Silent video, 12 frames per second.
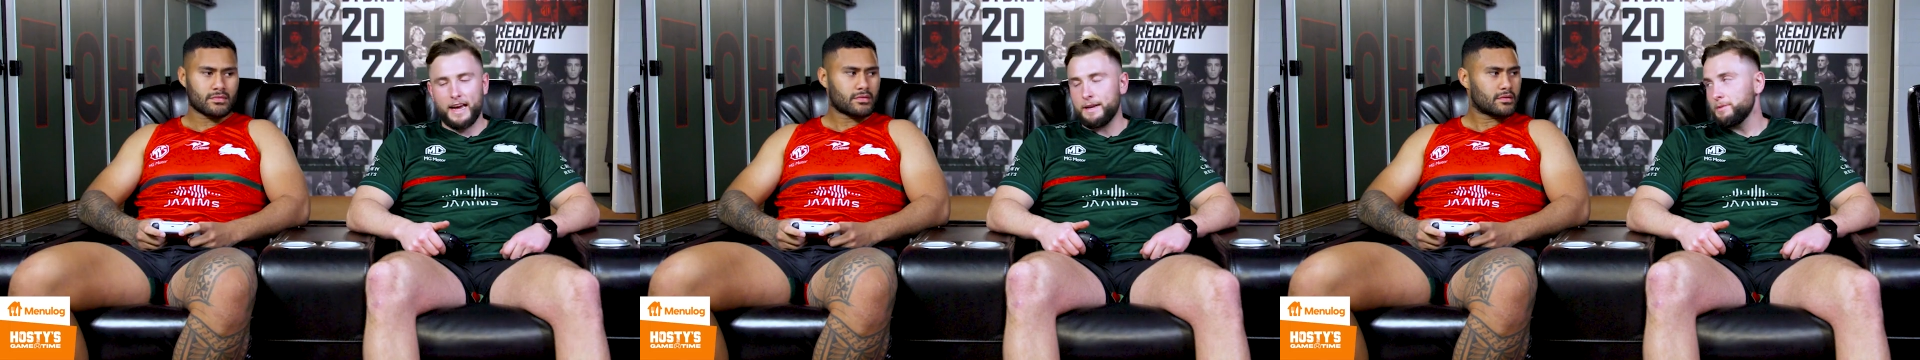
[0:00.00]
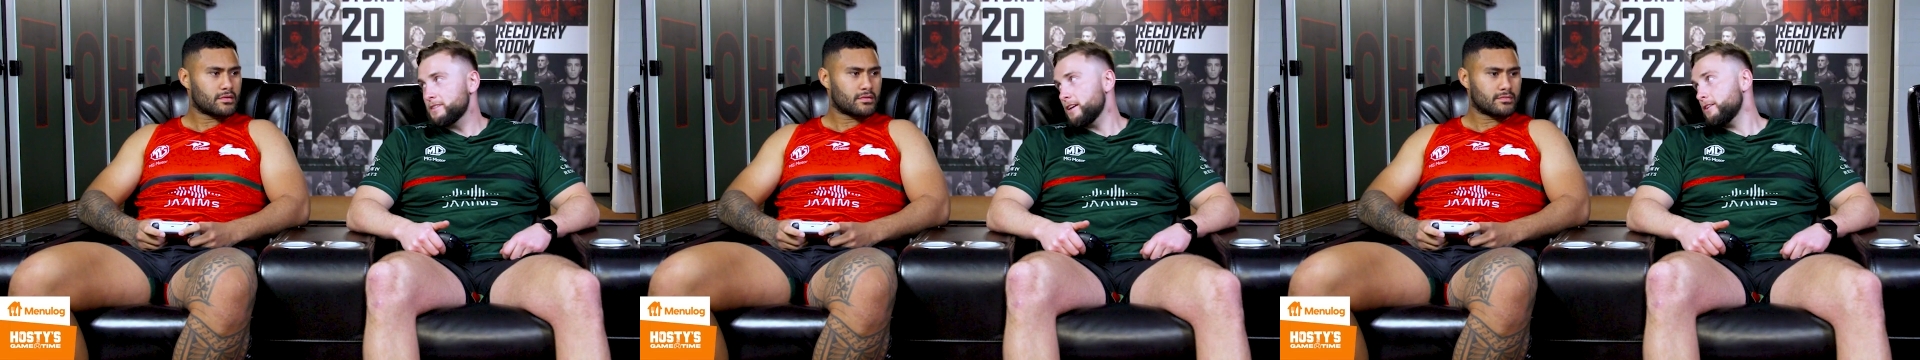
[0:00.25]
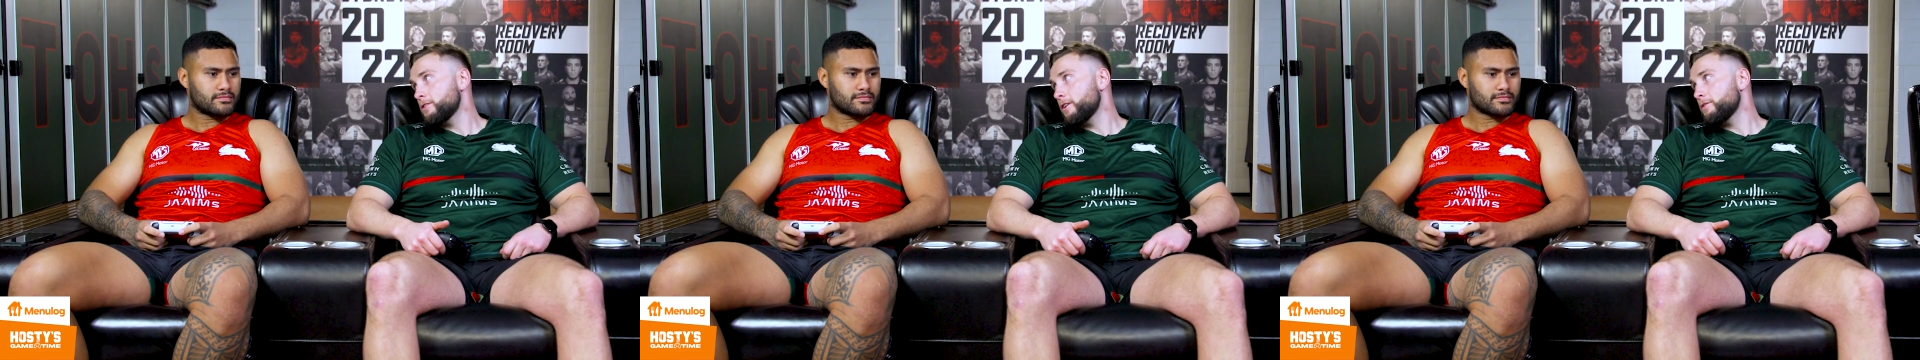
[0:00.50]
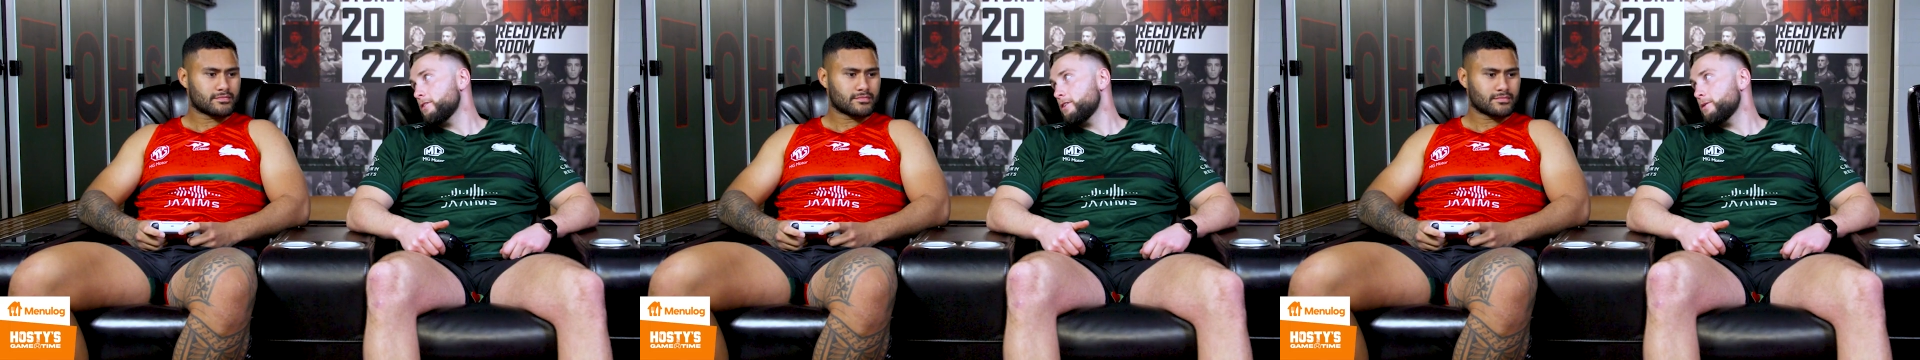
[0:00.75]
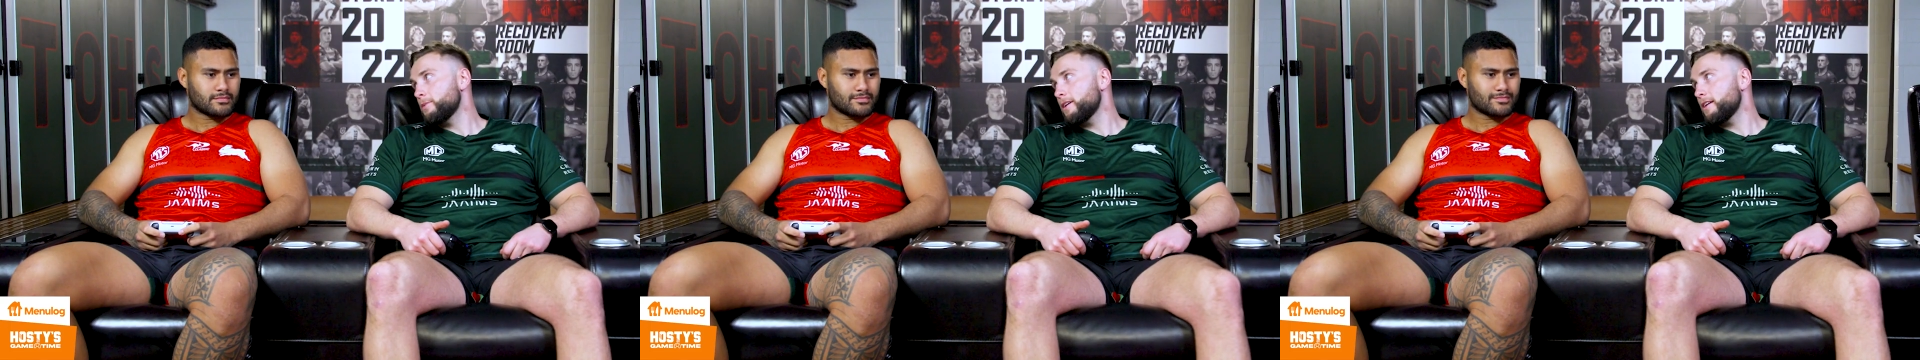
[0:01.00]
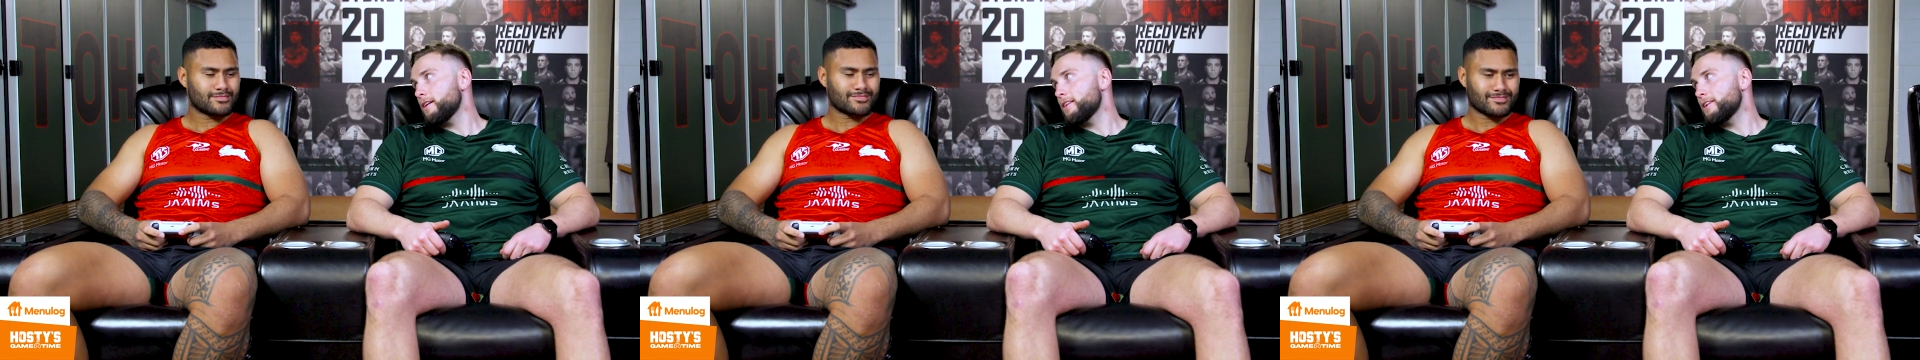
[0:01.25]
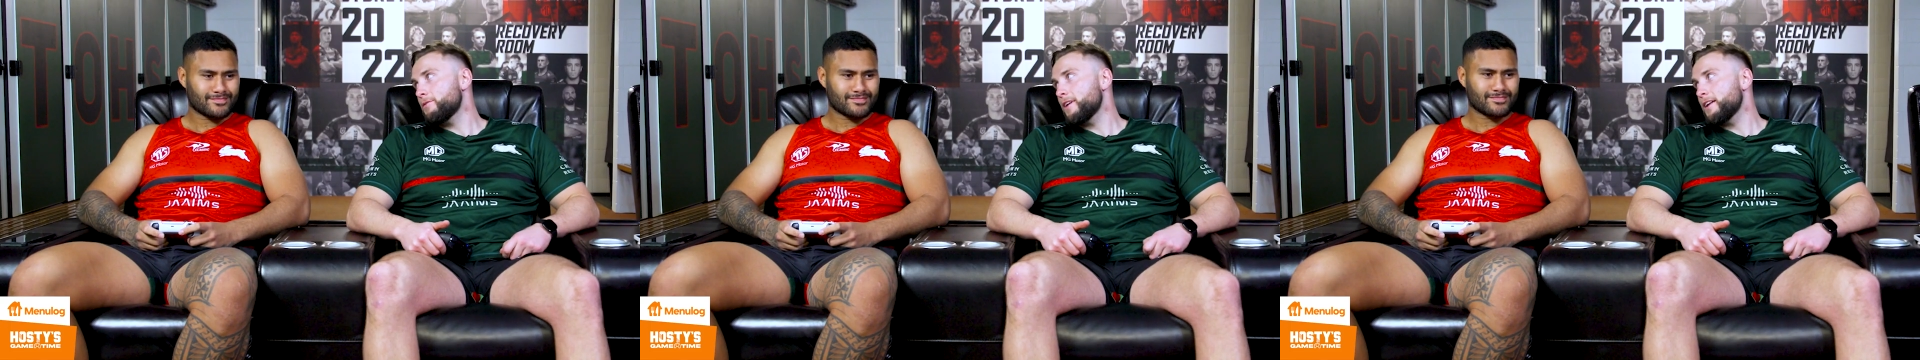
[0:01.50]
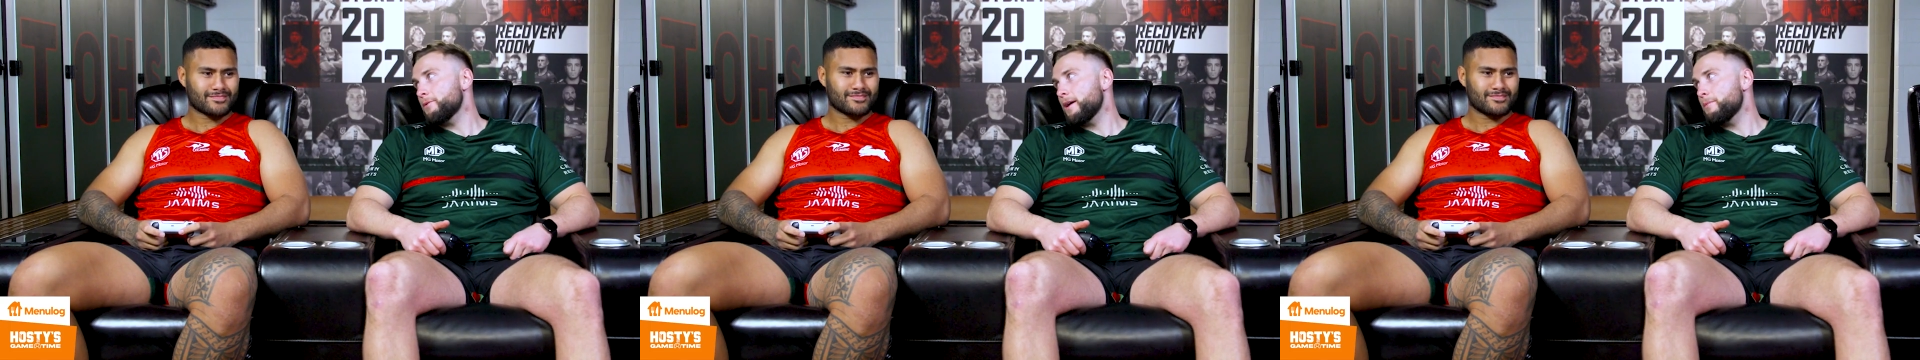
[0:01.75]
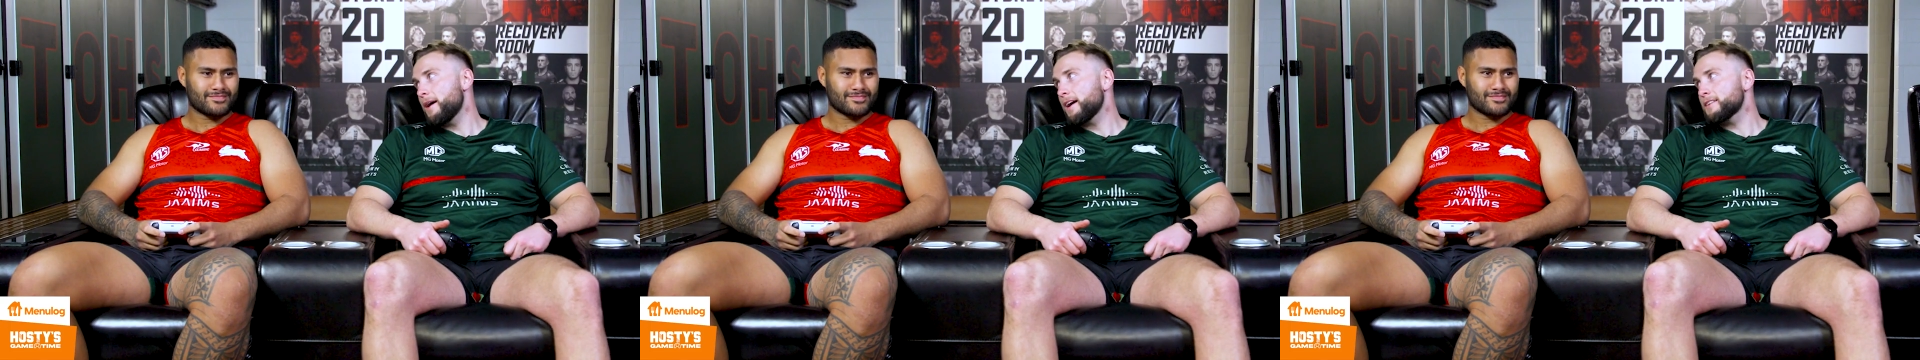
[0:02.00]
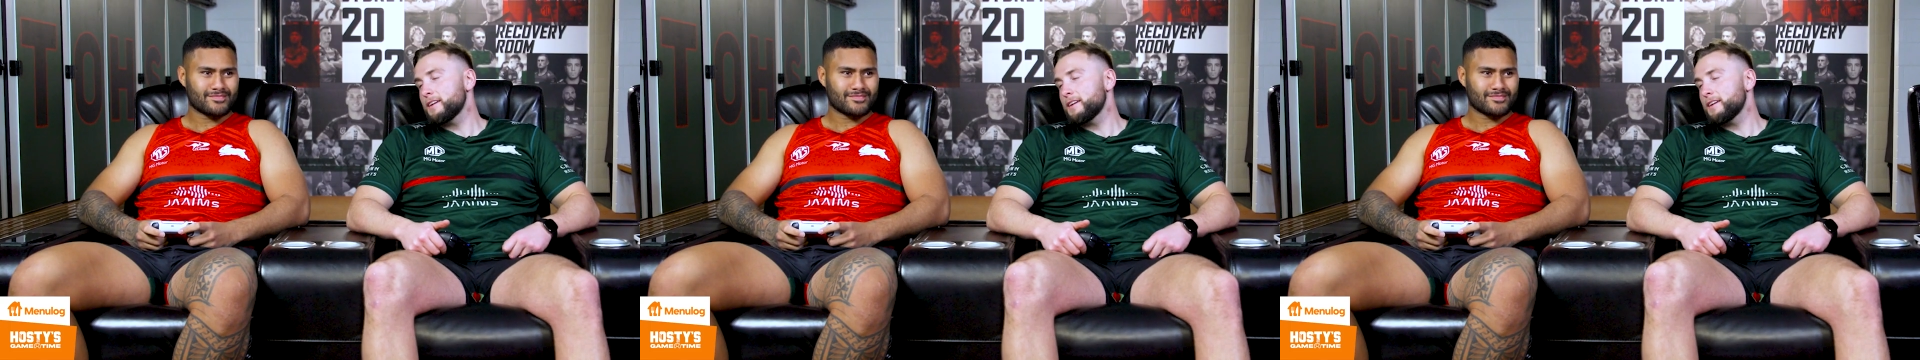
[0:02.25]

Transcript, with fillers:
Speaker 1: enemy territory for a little bit, and then you found your way back.